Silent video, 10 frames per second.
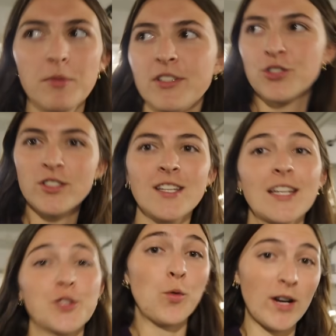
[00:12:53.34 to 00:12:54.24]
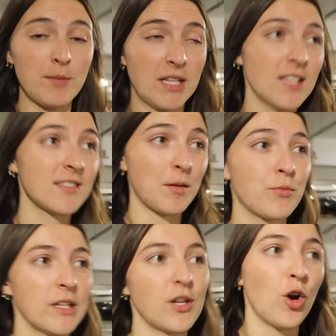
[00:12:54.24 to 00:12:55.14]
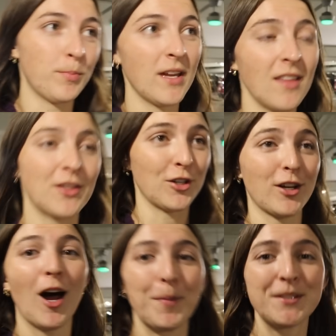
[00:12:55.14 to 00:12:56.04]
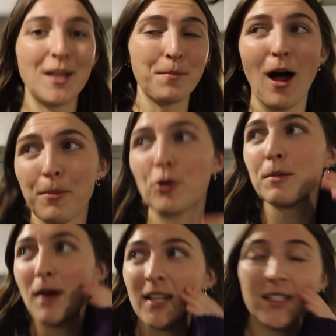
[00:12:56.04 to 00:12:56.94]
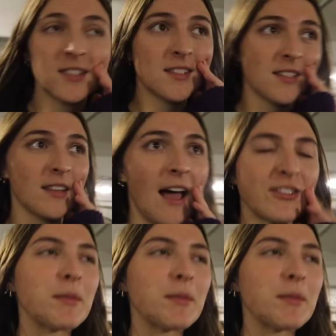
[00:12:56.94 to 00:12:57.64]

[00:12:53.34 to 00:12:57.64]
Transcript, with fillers: The movie starts in like twenty minutes. I'm really hoping that there are cups and popcorn buckets left.